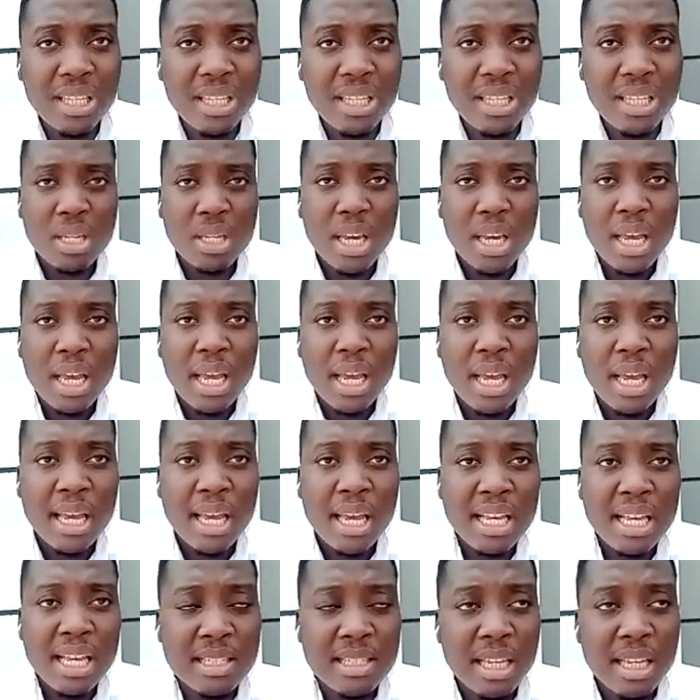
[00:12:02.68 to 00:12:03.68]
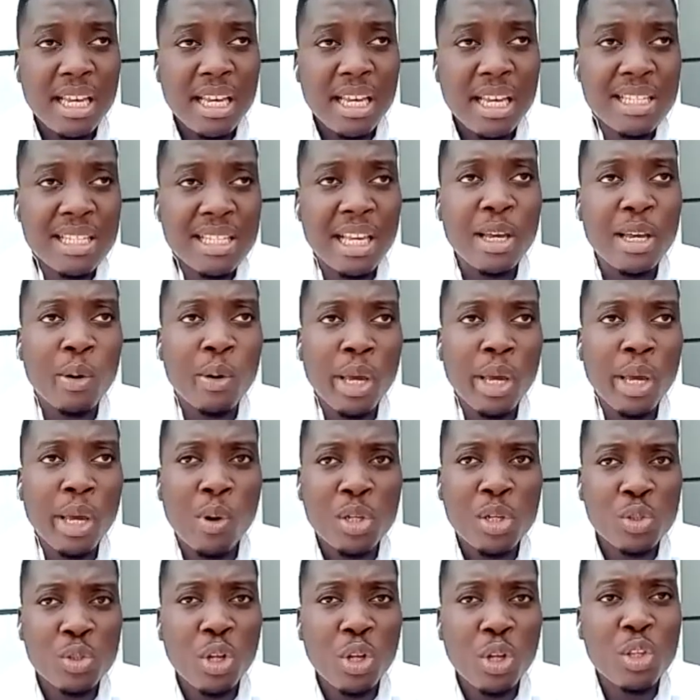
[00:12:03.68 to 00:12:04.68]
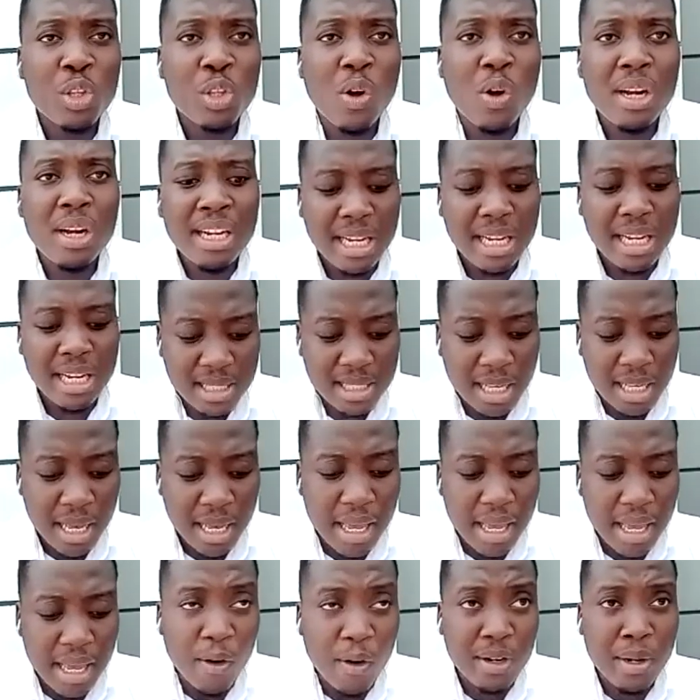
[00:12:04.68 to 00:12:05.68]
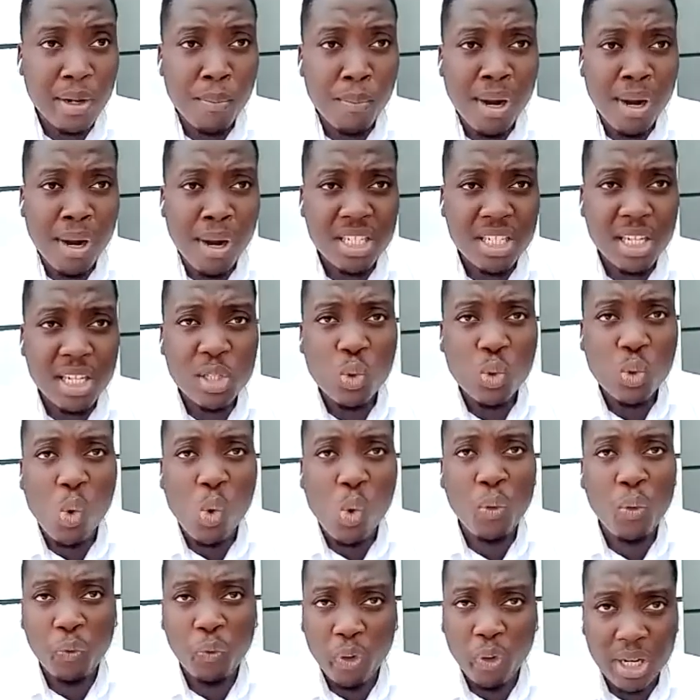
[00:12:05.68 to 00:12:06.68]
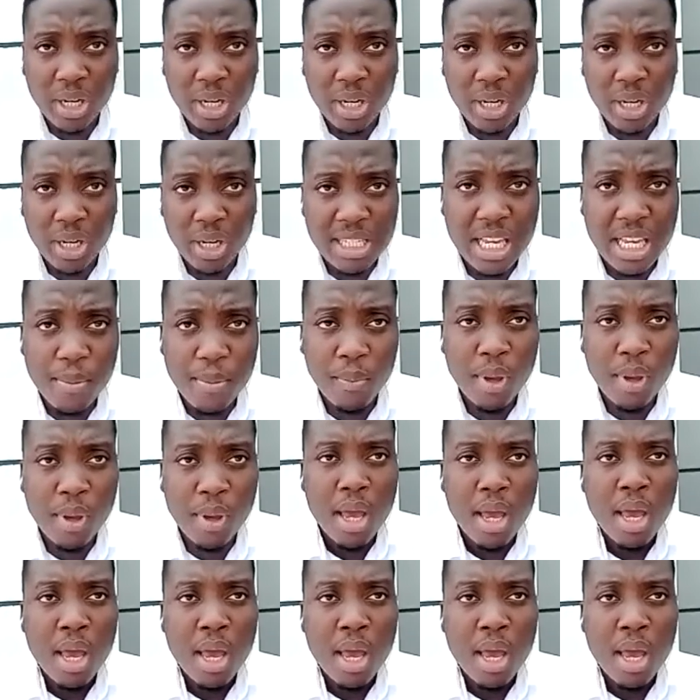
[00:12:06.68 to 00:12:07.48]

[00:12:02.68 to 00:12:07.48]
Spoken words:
Comoros, he was not on the match day squad for the team.